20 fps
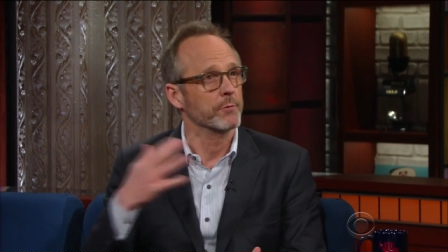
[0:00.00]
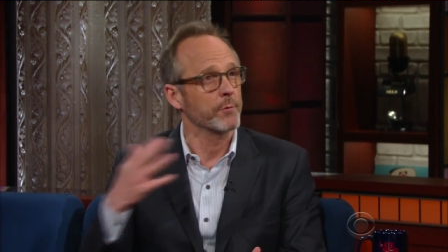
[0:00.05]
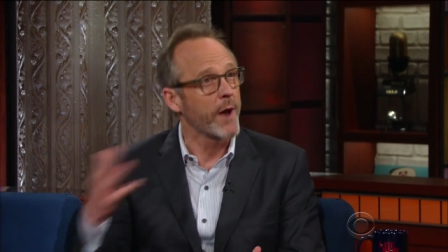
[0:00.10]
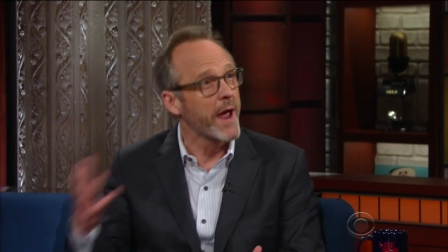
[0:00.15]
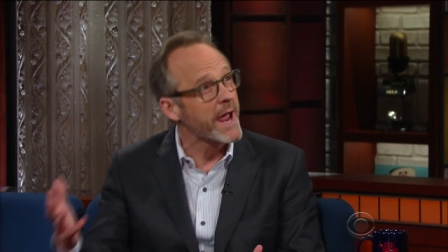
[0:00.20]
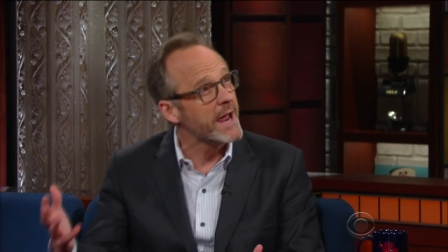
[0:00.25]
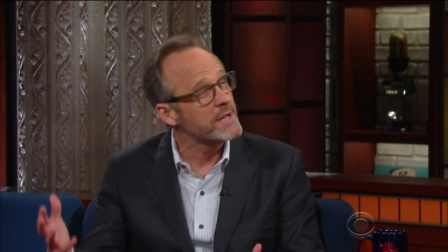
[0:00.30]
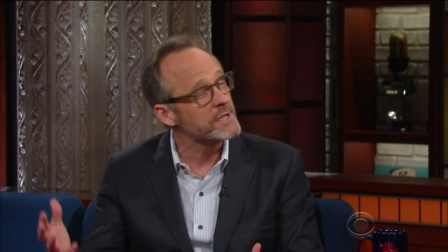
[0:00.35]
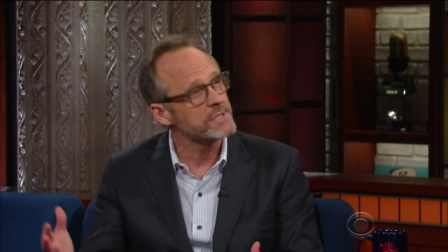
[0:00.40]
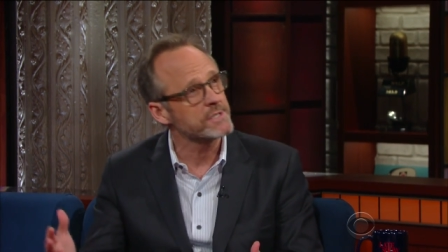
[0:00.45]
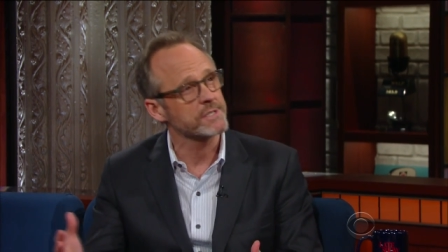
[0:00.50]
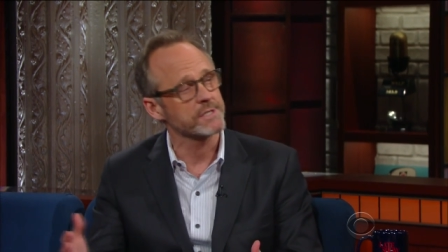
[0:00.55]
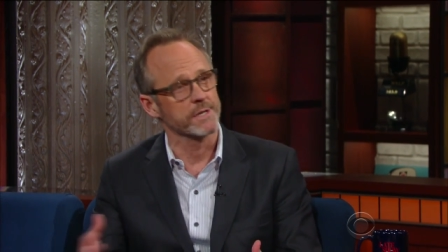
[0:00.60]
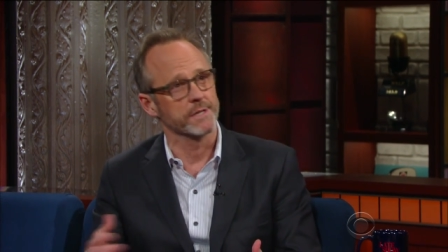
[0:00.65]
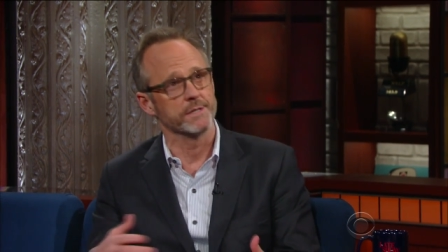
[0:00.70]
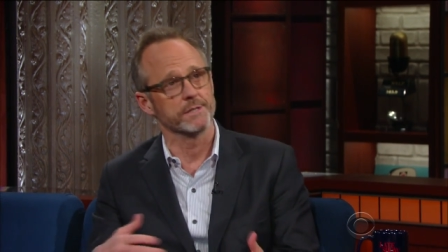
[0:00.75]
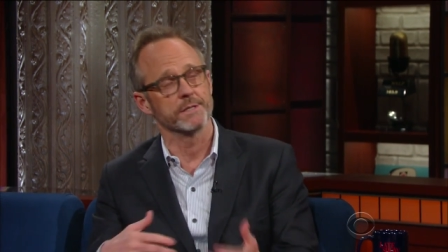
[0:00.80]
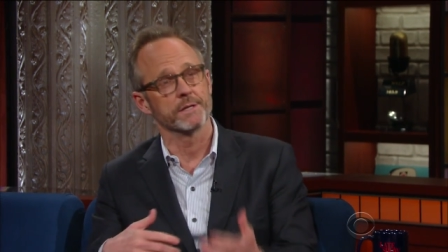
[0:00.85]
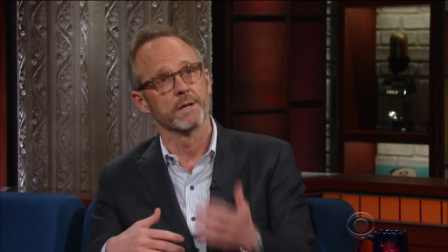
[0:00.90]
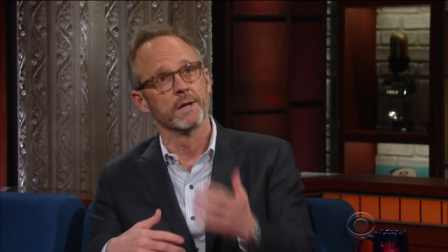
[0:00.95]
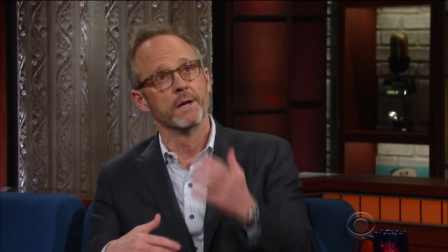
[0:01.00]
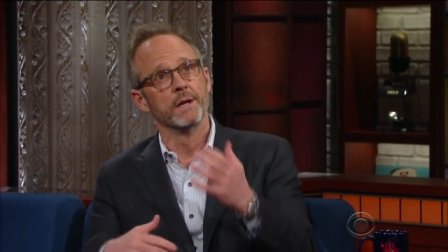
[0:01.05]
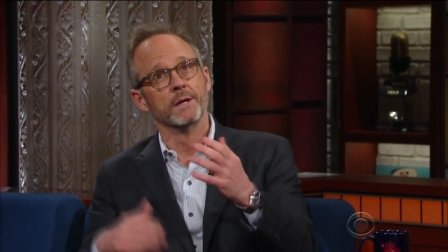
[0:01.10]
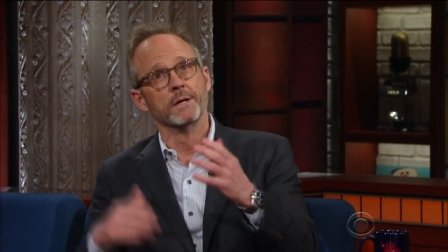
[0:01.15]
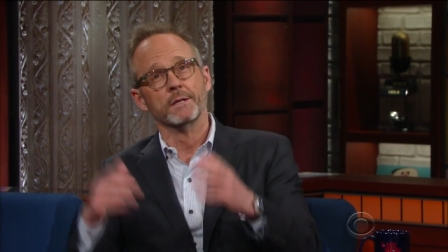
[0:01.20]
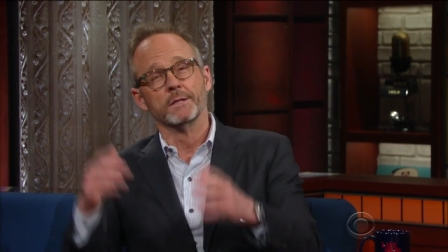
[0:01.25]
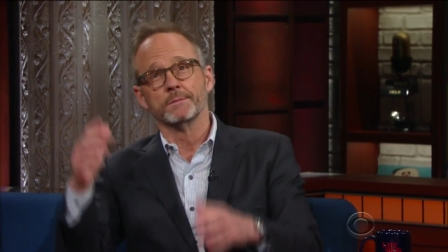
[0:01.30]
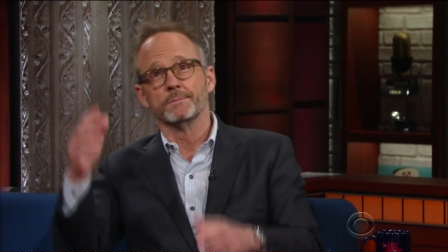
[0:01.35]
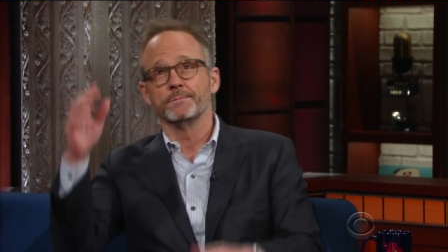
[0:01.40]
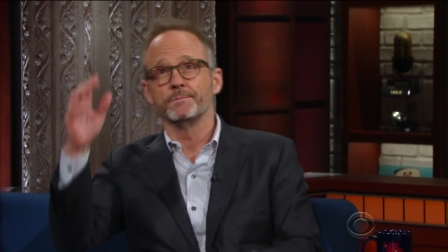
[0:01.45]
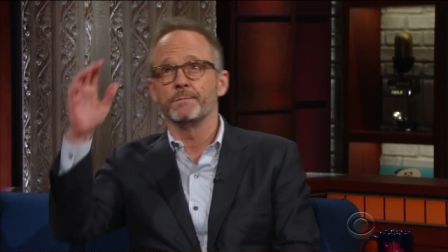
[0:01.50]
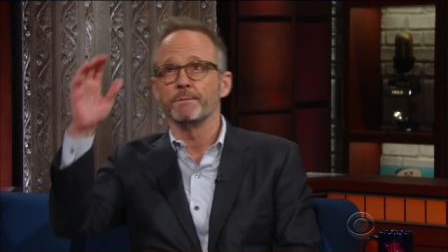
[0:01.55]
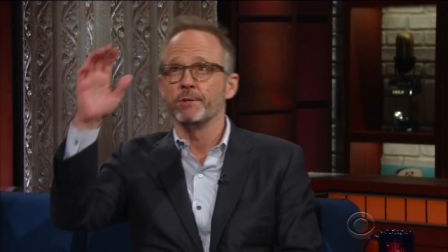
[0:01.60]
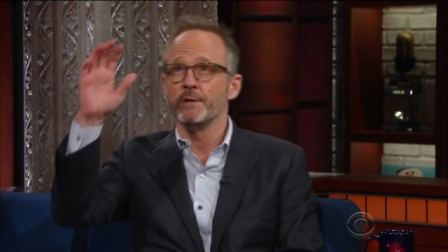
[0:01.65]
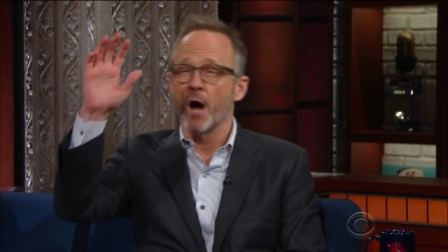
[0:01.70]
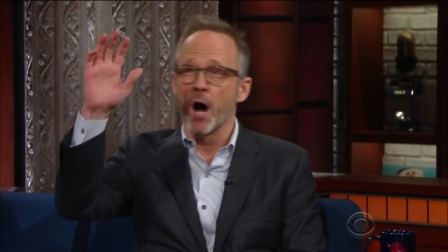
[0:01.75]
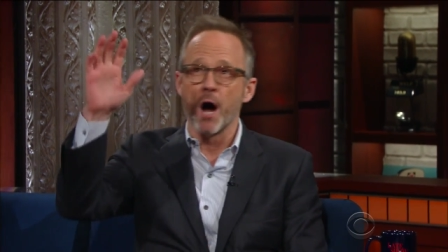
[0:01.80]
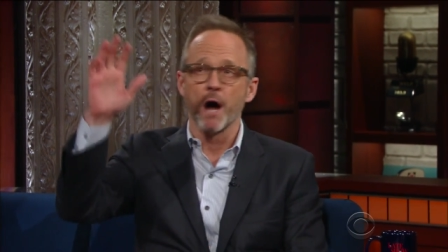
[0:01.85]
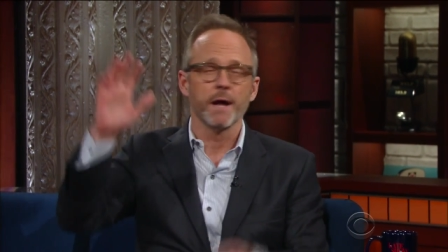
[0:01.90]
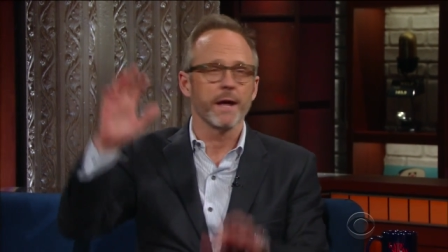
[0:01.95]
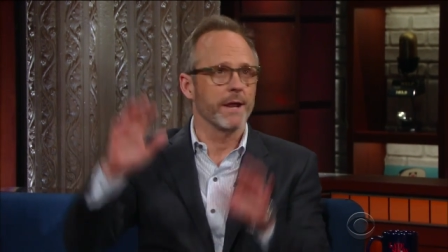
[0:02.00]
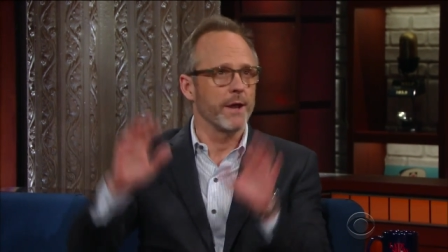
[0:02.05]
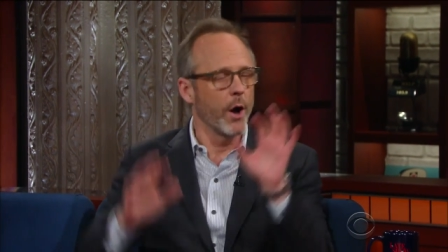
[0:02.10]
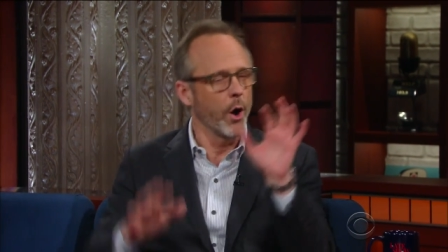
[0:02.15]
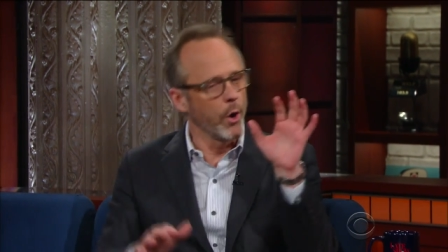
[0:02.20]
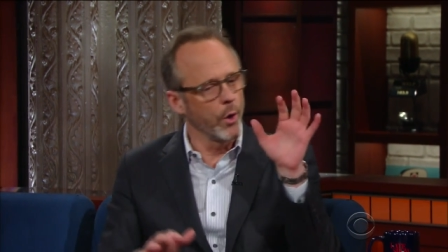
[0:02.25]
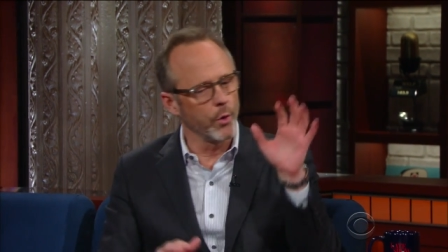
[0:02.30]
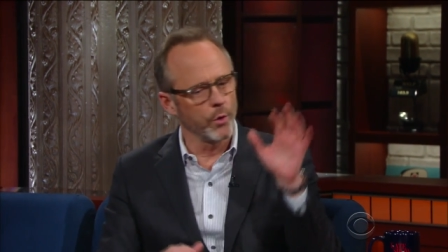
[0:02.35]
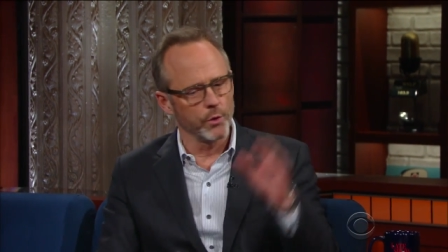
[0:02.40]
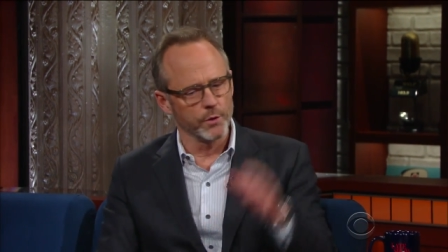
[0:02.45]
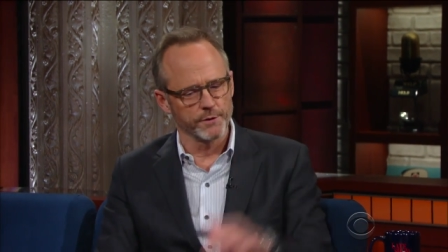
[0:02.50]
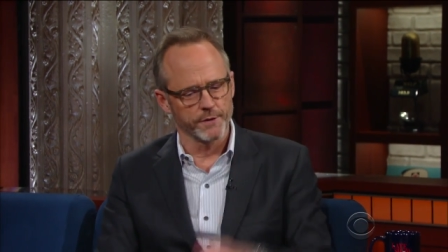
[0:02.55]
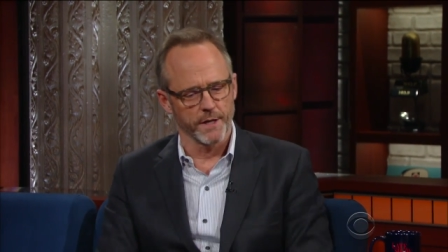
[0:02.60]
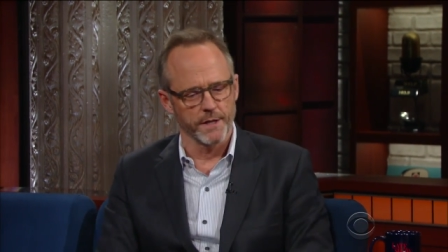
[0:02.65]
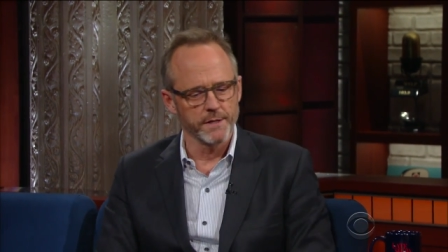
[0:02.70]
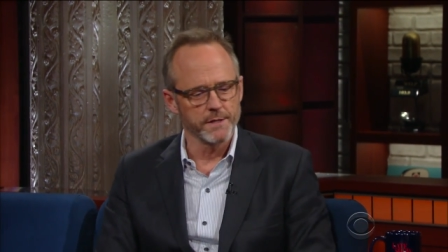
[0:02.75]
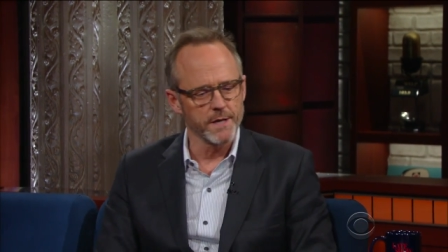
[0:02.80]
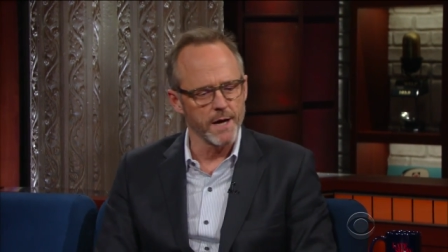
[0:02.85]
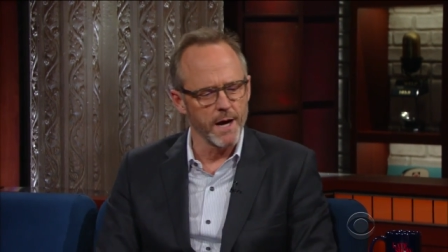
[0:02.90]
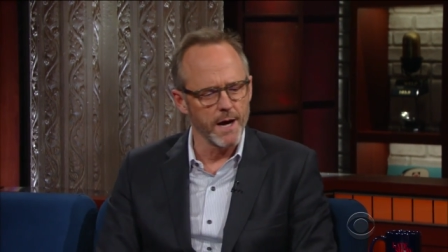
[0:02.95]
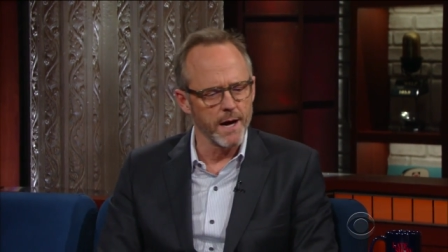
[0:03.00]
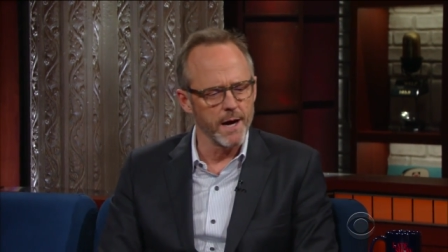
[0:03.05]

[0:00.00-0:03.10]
race and young and old, and